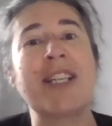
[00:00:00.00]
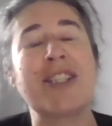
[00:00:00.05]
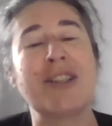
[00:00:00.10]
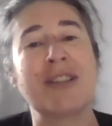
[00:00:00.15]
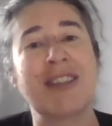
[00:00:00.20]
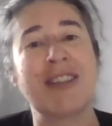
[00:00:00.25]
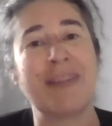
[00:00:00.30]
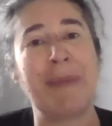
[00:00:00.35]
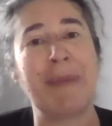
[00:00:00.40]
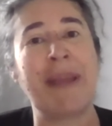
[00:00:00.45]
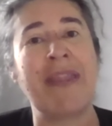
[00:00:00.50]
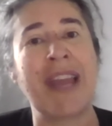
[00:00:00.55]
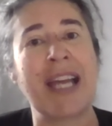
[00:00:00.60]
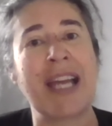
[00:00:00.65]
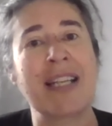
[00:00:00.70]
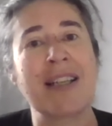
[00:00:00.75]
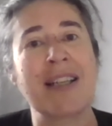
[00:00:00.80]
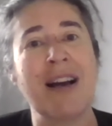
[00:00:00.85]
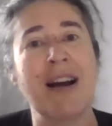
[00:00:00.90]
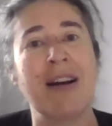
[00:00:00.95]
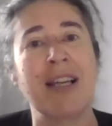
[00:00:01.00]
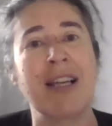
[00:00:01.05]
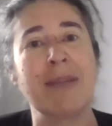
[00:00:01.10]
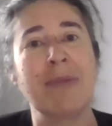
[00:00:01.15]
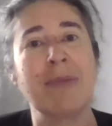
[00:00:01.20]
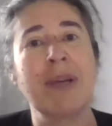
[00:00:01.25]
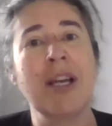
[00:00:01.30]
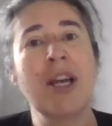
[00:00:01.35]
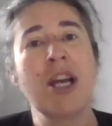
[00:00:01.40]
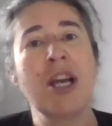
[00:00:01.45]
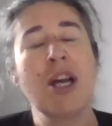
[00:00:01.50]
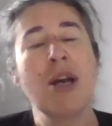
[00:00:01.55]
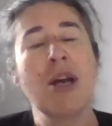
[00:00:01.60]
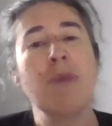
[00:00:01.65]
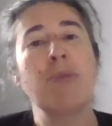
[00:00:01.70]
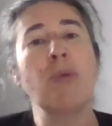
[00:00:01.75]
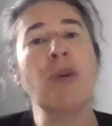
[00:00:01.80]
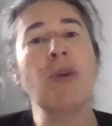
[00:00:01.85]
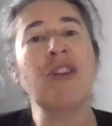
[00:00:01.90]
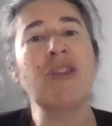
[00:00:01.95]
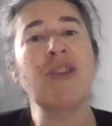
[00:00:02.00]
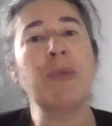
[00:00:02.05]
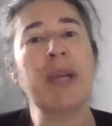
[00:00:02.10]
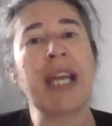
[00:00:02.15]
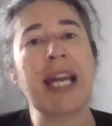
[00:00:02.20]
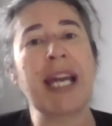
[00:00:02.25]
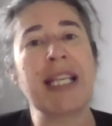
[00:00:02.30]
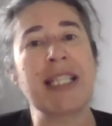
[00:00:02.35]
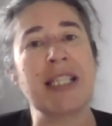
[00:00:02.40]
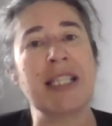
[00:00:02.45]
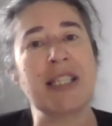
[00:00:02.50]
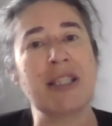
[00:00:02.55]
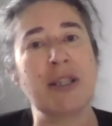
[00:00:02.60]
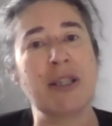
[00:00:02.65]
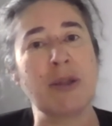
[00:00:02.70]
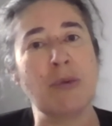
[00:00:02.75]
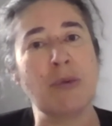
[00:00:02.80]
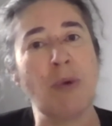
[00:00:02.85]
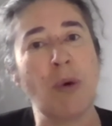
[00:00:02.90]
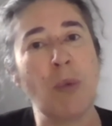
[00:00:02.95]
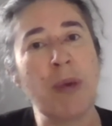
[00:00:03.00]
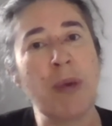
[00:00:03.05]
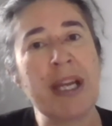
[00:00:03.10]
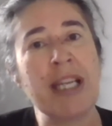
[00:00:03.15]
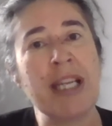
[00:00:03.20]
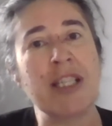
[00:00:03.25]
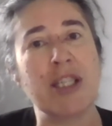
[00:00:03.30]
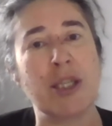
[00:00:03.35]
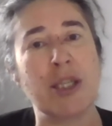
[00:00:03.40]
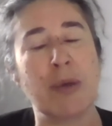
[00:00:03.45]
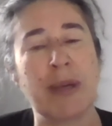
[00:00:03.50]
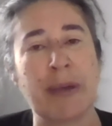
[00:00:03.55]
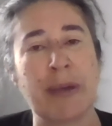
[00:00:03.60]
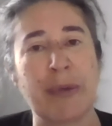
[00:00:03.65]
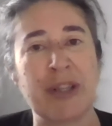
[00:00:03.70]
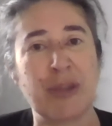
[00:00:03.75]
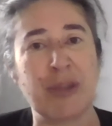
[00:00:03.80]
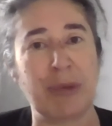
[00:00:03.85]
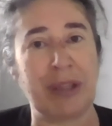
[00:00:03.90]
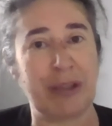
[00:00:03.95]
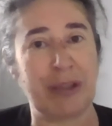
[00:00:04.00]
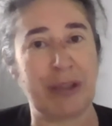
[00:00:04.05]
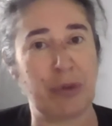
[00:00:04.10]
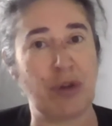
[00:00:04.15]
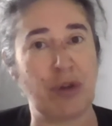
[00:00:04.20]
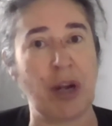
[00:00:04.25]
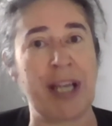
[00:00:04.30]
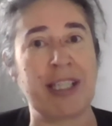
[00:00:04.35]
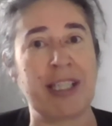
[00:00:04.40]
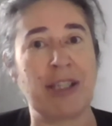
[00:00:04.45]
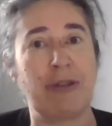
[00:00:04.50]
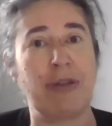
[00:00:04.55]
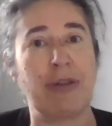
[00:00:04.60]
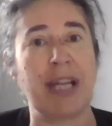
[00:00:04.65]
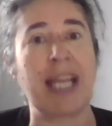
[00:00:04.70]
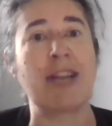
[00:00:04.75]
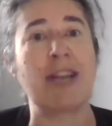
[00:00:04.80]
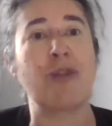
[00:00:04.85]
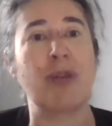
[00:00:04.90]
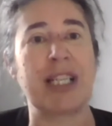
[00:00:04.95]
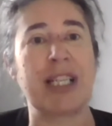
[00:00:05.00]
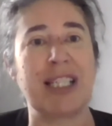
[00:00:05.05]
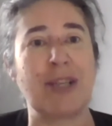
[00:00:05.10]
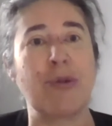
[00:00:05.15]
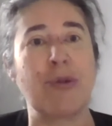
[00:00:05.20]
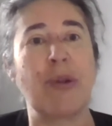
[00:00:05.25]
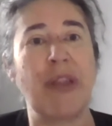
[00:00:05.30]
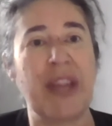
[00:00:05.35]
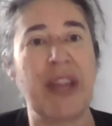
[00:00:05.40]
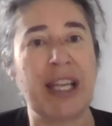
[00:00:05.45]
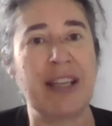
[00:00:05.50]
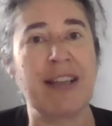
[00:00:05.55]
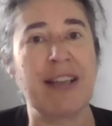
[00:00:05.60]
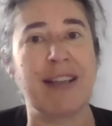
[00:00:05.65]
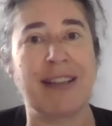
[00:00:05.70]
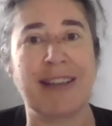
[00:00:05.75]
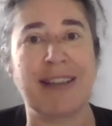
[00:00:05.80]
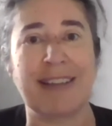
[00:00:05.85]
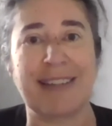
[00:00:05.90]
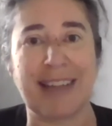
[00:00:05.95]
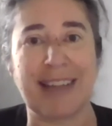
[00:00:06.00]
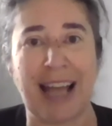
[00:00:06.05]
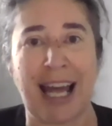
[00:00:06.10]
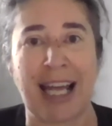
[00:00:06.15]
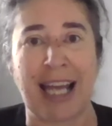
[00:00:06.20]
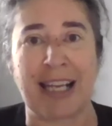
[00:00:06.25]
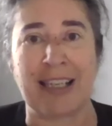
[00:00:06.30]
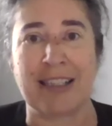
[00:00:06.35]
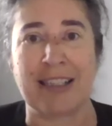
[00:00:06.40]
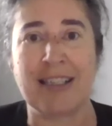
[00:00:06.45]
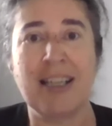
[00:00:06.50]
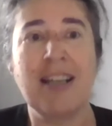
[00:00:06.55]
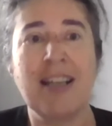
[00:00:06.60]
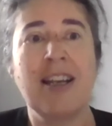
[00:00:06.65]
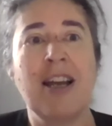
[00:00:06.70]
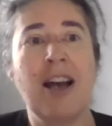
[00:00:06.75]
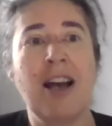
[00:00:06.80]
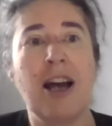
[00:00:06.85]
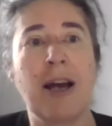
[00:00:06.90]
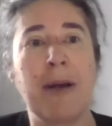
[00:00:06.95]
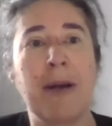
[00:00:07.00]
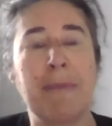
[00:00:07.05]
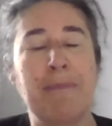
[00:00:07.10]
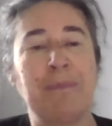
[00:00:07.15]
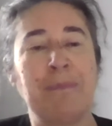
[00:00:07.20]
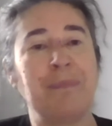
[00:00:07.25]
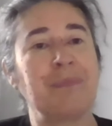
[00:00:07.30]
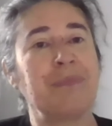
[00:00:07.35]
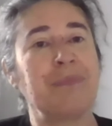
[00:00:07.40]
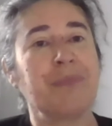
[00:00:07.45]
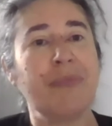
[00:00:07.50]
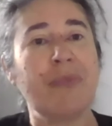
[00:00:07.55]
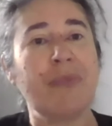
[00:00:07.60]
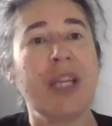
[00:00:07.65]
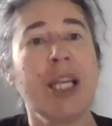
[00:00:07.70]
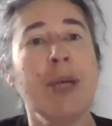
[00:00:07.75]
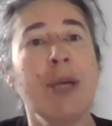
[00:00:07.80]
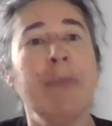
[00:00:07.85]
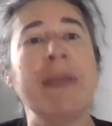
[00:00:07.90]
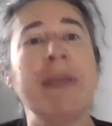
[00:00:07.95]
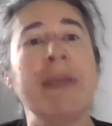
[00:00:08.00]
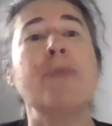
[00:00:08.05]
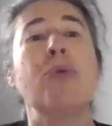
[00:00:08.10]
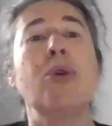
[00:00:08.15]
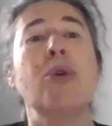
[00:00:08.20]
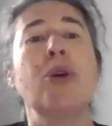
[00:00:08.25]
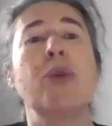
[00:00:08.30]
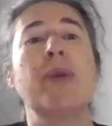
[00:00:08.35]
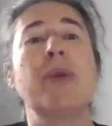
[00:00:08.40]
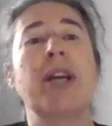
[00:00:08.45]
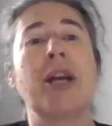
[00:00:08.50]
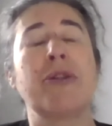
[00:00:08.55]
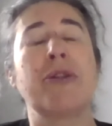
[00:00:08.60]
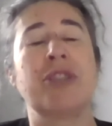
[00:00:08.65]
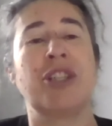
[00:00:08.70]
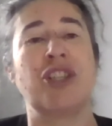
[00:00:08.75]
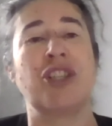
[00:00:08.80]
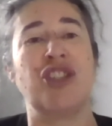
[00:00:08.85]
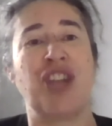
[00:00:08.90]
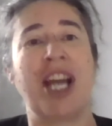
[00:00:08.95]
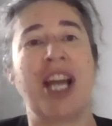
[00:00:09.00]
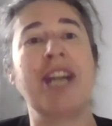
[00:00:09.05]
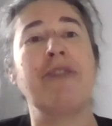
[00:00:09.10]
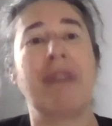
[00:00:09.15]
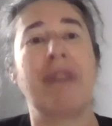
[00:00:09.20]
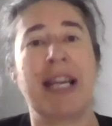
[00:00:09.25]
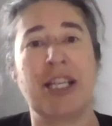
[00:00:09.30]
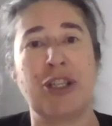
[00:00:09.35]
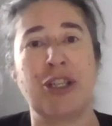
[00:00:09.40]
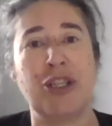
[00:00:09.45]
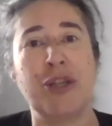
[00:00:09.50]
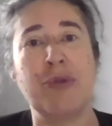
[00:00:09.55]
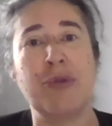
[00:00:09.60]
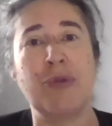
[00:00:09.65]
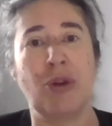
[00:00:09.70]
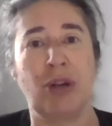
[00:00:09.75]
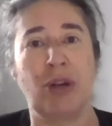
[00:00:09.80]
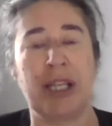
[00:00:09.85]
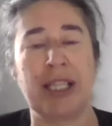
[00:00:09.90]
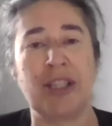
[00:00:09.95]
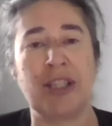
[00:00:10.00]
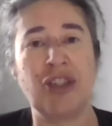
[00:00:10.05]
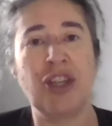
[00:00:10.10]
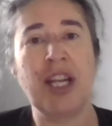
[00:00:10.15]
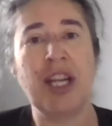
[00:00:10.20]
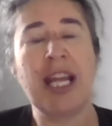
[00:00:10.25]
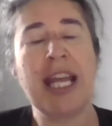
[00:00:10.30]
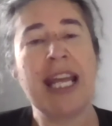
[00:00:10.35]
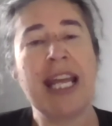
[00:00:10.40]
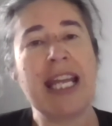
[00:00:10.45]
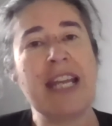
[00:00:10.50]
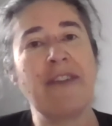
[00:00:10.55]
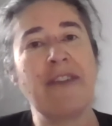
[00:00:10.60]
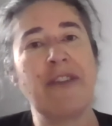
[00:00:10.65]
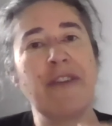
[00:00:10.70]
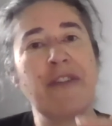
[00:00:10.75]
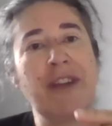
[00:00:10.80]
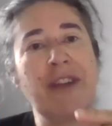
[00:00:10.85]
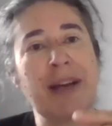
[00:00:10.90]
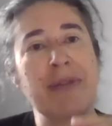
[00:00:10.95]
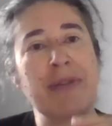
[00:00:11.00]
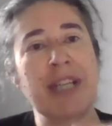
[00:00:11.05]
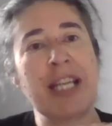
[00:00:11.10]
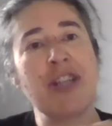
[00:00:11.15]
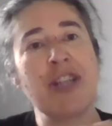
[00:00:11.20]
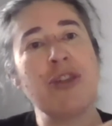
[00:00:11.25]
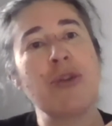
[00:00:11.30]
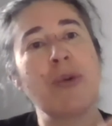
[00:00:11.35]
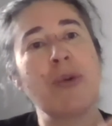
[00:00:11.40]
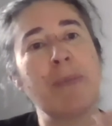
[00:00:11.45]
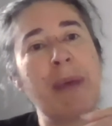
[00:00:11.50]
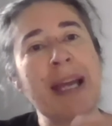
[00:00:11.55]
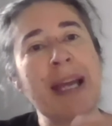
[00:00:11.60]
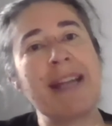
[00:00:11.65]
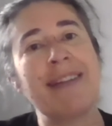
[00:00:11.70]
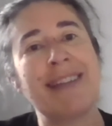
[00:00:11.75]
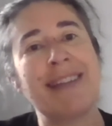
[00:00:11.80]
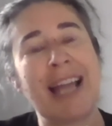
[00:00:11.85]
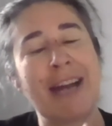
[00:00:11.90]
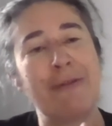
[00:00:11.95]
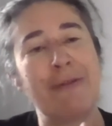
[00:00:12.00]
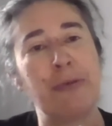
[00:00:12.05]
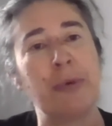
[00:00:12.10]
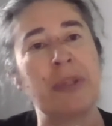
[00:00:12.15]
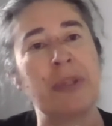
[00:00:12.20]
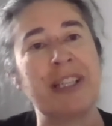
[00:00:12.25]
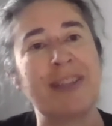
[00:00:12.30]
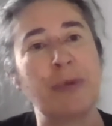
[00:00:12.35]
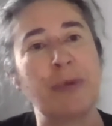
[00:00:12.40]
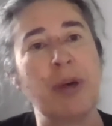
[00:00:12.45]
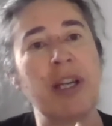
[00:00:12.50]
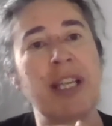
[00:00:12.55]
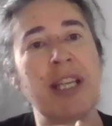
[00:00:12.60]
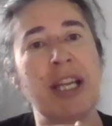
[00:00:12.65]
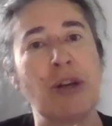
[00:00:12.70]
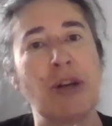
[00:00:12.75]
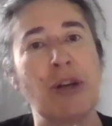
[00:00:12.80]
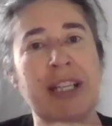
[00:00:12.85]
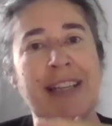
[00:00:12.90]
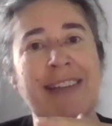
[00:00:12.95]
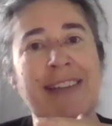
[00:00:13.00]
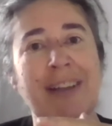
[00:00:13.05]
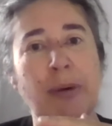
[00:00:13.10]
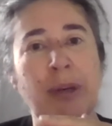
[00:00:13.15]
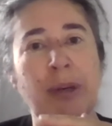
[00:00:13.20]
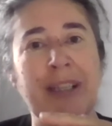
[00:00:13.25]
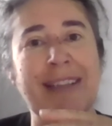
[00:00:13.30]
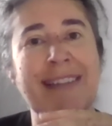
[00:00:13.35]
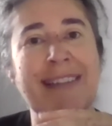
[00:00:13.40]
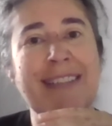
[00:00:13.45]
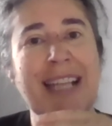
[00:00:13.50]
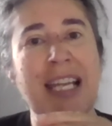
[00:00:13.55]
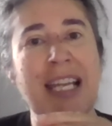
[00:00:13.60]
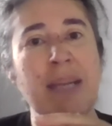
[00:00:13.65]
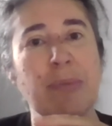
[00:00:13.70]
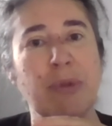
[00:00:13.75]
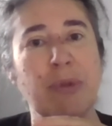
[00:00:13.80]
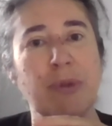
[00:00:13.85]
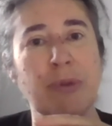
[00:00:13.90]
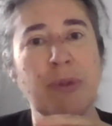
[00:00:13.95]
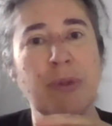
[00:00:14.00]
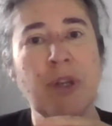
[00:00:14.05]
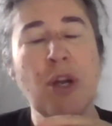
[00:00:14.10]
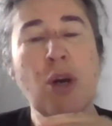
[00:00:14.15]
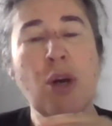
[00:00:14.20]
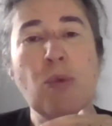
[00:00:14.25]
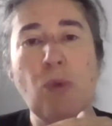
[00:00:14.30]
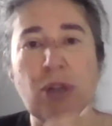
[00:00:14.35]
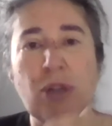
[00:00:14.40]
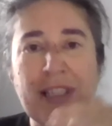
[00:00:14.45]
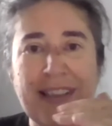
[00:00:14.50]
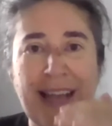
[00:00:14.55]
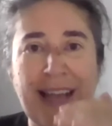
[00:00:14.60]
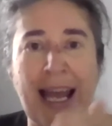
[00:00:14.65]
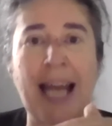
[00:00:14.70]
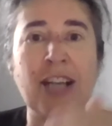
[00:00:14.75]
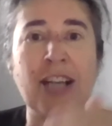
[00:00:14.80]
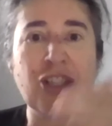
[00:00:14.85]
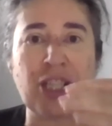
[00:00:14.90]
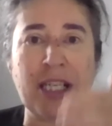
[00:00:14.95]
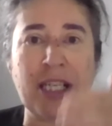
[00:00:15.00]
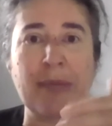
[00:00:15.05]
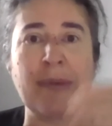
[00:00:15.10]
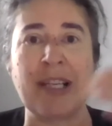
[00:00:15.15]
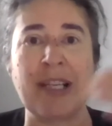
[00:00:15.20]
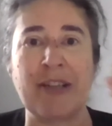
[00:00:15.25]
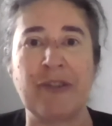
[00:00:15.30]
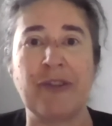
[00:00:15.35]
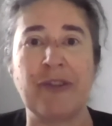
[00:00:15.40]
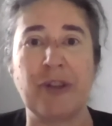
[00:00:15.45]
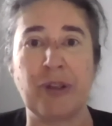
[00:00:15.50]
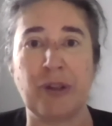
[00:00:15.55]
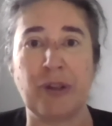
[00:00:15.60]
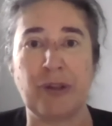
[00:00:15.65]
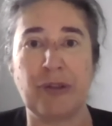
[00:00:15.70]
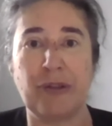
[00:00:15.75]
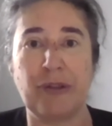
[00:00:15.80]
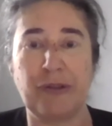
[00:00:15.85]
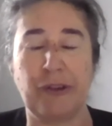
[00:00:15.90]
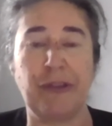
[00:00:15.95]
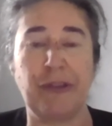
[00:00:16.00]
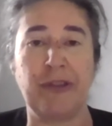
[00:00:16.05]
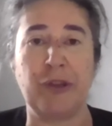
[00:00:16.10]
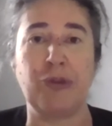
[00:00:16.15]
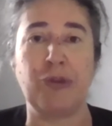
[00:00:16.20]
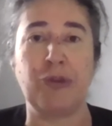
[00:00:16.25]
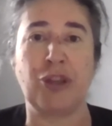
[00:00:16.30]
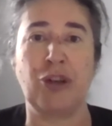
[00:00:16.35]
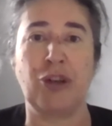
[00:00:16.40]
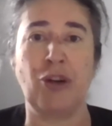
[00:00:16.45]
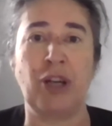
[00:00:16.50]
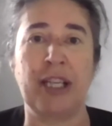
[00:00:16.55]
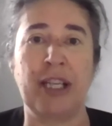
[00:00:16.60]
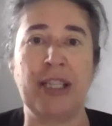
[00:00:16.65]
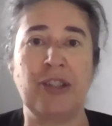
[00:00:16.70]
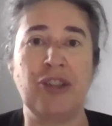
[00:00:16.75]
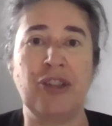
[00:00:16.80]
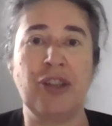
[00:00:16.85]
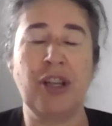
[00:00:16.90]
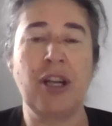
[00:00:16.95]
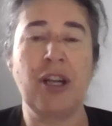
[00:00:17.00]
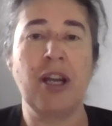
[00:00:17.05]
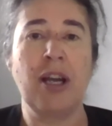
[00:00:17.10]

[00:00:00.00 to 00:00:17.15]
to spend their time. But once we get into what we're doing, which was we're trying to create critical thinkers and um, people who are going to generate new knowledge, if the foundational base that everyone is working on is so unstable, what does that actually mean for, for future knowledge?